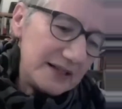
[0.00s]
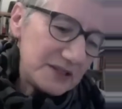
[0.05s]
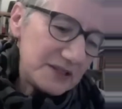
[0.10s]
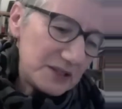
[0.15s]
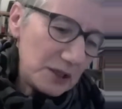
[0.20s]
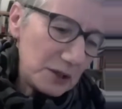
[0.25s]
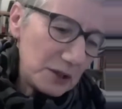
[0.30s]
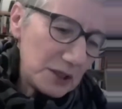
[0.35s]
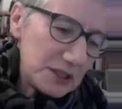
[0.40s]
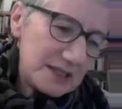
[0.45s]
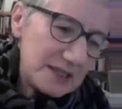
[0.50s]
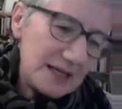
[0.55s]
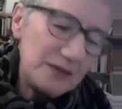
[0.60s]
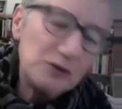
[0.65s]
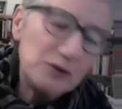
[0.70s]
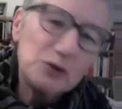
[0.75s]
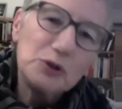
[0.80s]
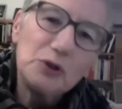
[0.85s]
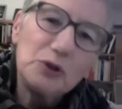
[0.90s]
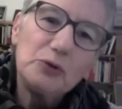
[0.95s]
is that the
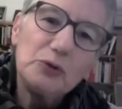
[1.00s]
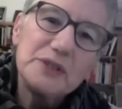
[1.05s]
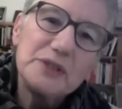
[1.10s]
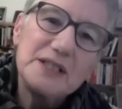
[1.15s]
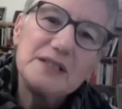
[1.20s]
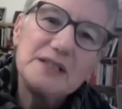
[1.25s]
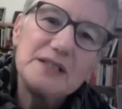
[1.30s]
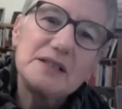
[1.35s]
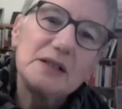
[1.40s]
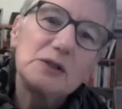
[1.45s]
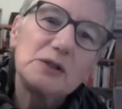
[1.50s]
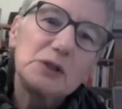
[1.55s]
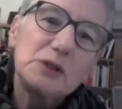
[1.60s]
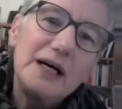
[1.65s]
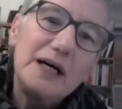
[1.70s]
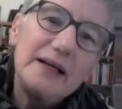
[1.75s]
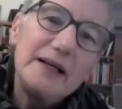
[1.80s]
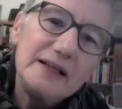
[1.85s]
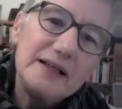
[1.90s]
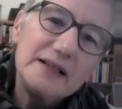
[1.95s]
central autistic
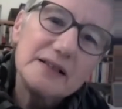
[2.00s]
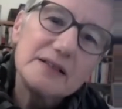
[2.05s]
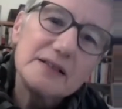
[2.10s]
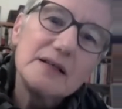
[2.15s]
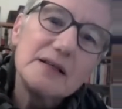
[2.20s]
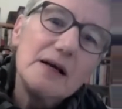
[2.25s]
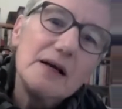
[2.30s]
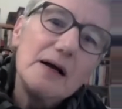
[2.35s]
trait